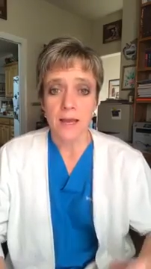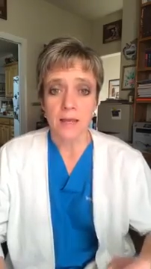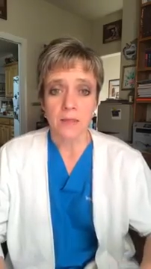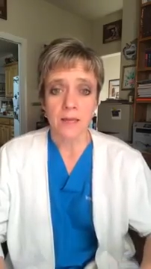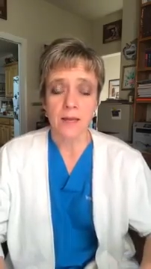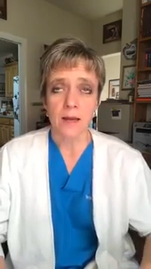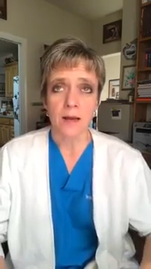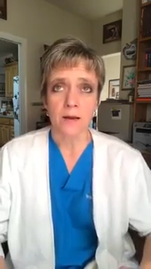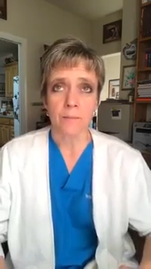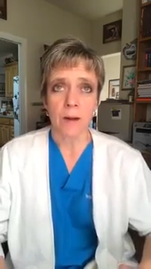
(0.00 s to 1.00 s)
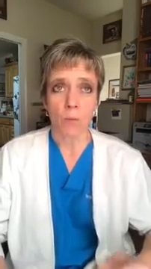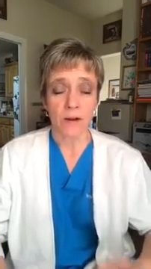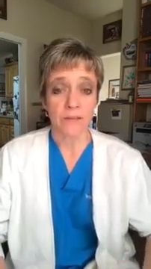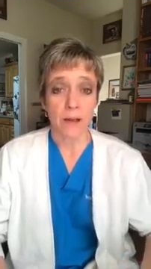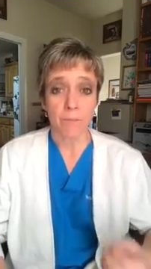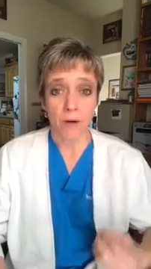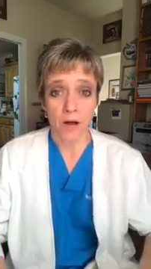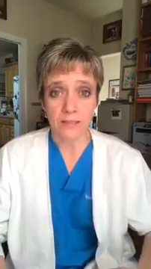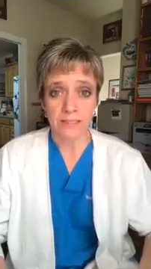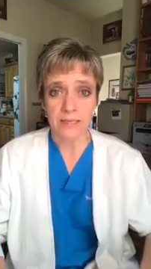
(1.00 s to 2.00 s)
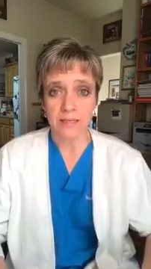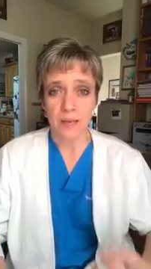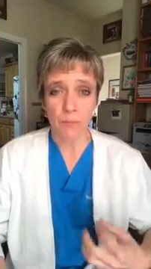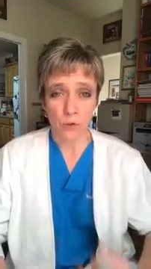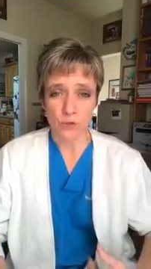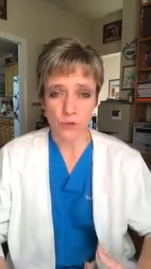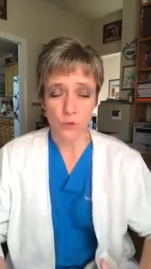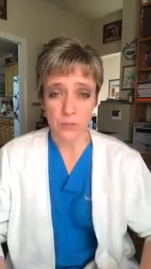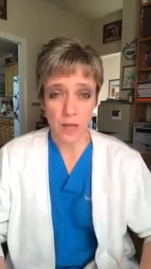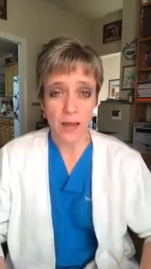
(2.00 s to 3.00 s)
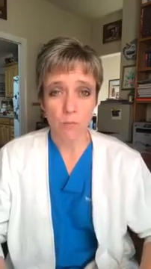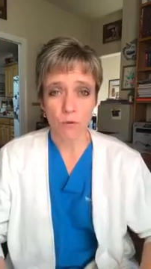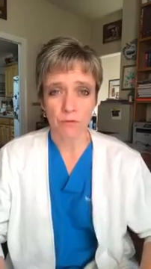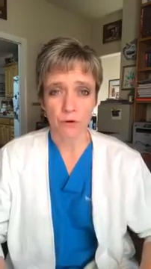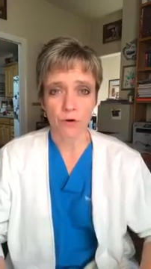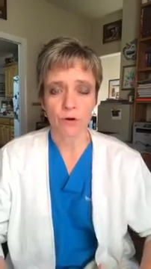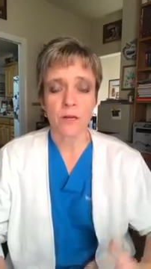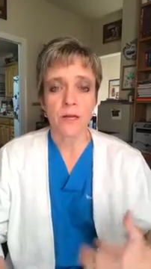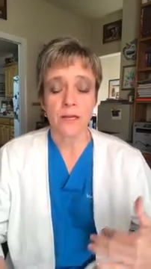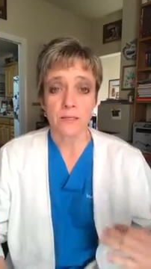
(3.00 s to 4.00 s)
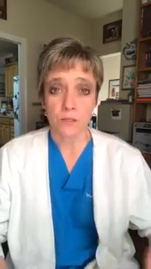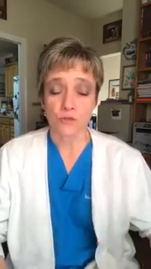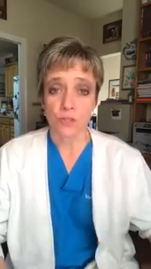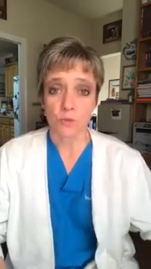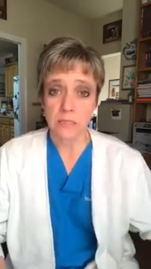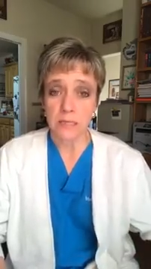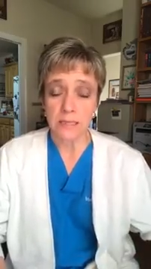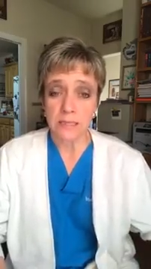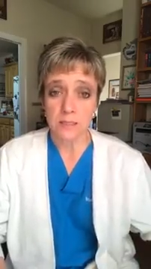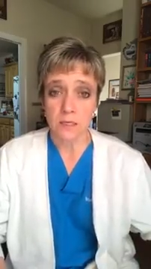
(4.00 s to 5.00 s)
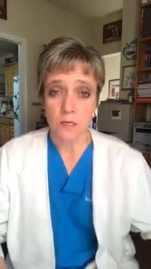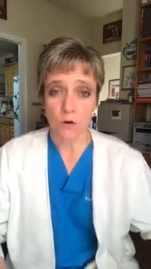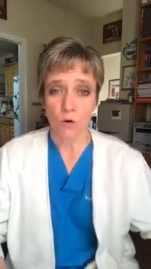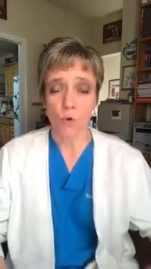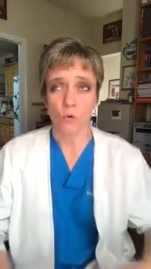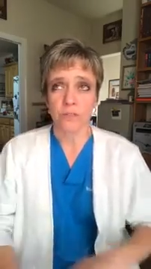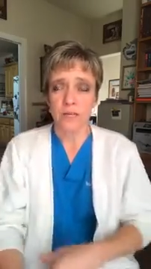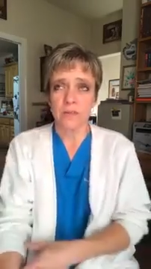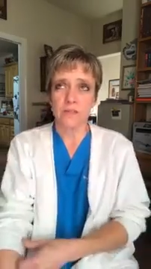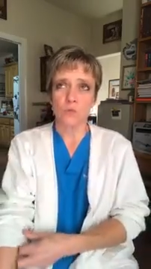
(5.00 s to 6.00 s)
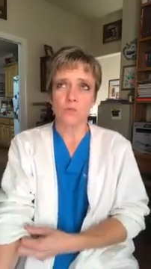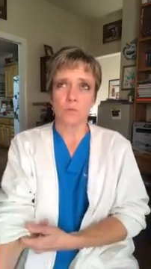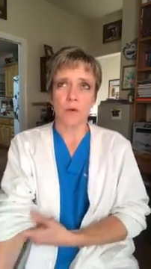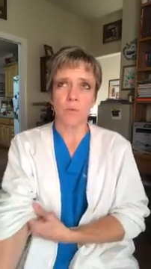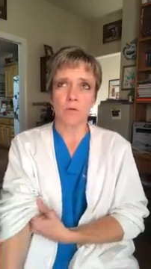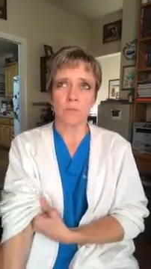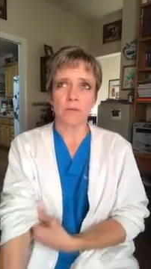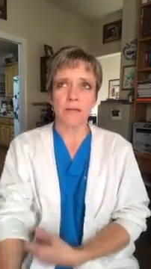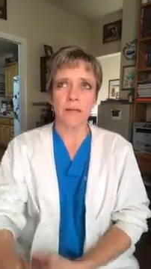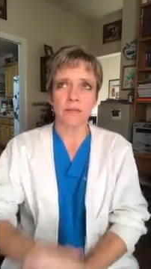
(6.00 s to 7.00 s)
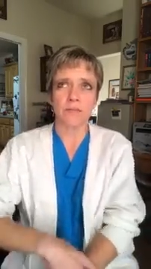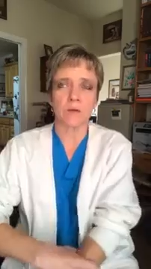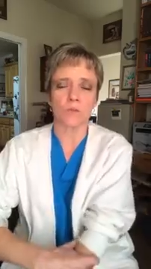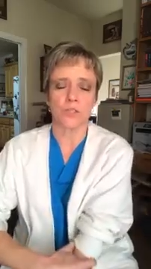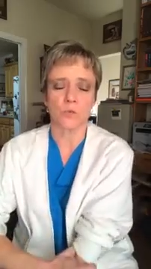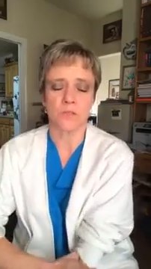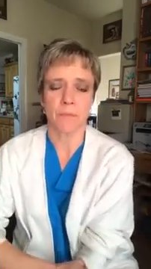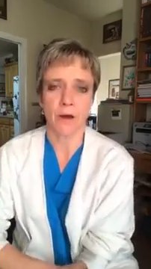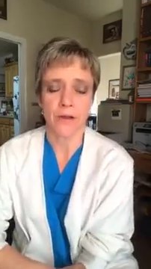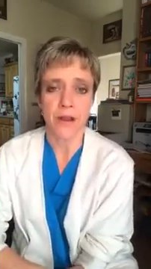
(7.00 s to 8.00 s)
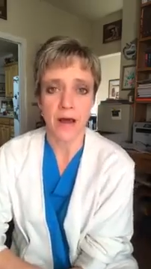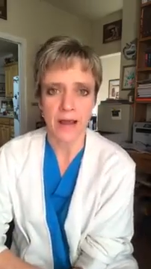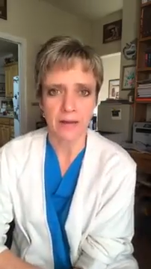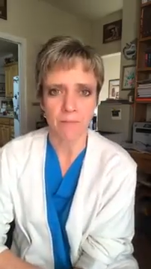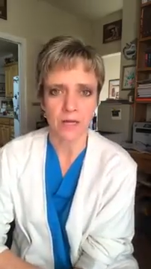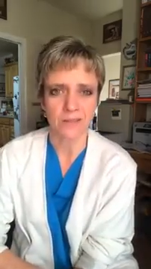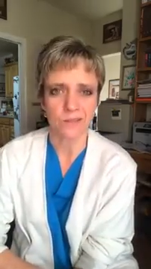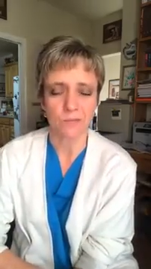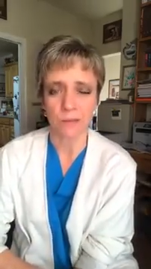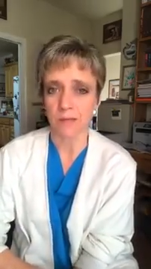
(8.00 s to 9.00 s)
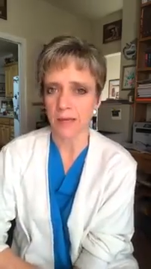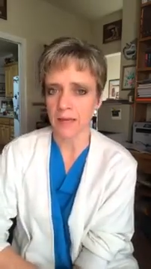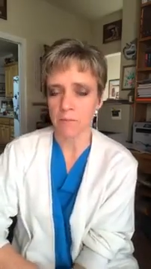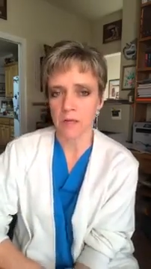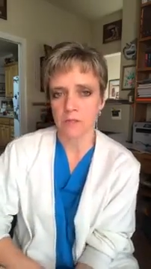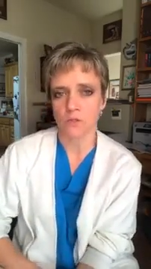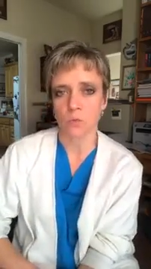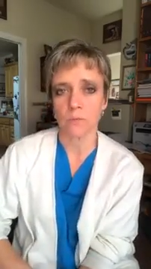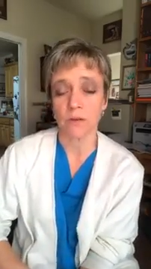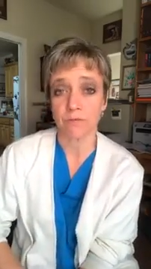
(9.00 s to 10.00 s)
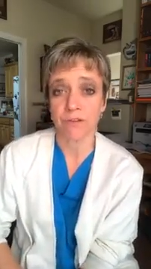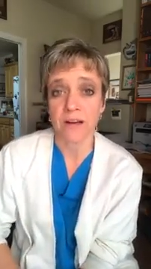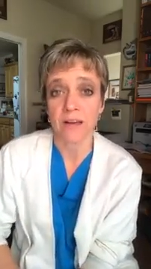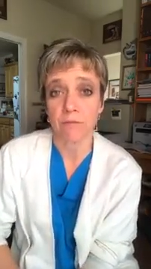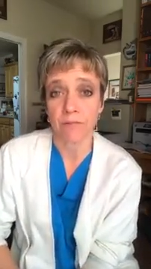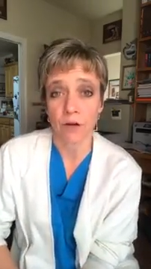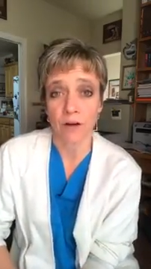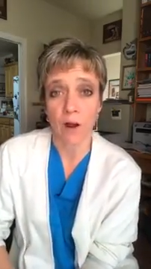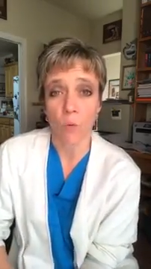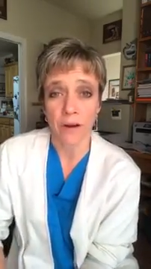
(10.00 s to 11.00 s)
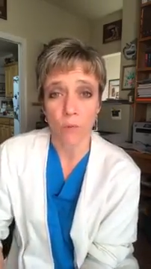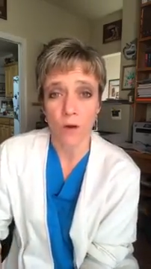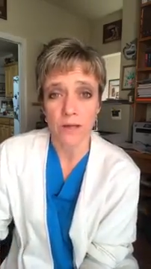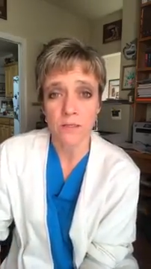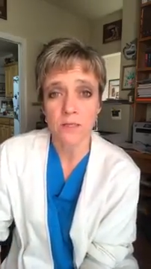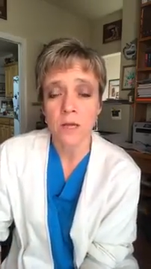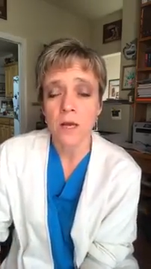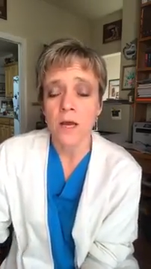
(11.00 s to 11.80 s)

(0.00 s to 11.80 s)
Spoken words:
And then I wanted that bonding and that personal time with her until she was at least a year old. And this was probably, I think, when she was about 9 months, maybe 8 months, when we finally figured out what it was.